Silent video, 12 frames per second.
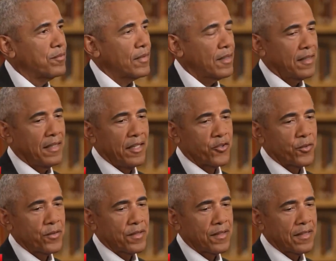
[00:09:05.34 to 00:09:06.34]
uh,
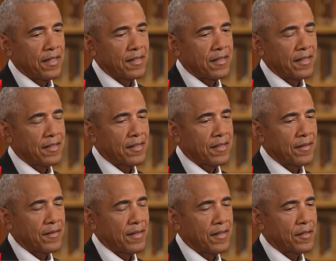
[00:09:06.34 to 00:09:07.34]
issues. it's
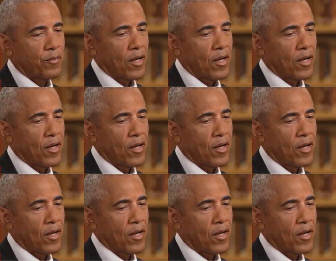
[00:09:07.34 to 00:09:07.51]
a it's a